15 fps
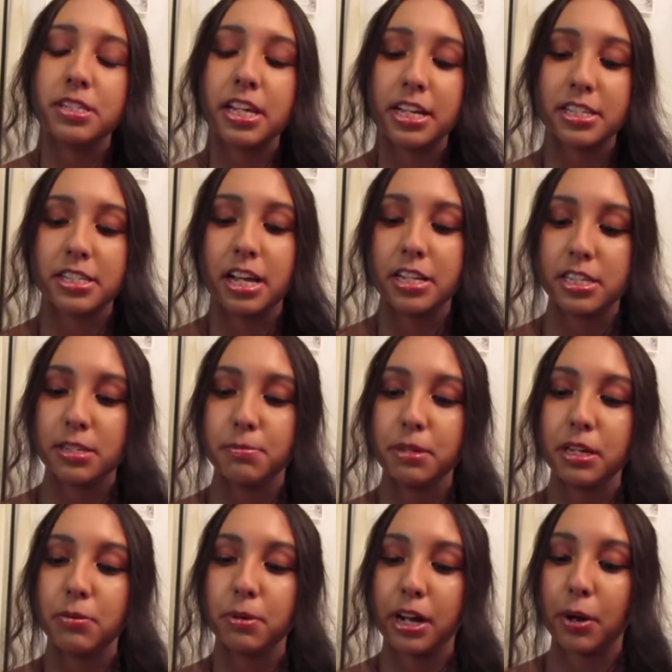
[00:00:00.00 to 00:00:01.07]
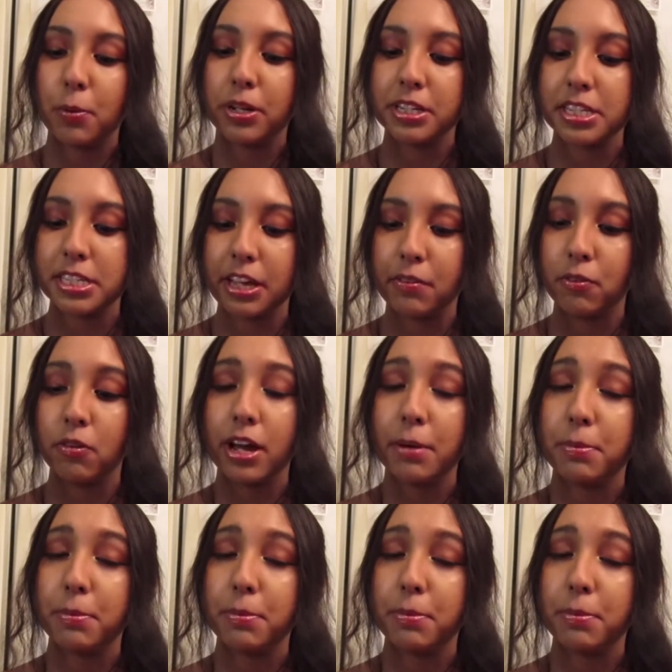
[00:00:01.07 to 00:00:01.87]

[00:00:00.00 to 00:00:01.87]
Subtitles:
like sent to me when I won this giveaway,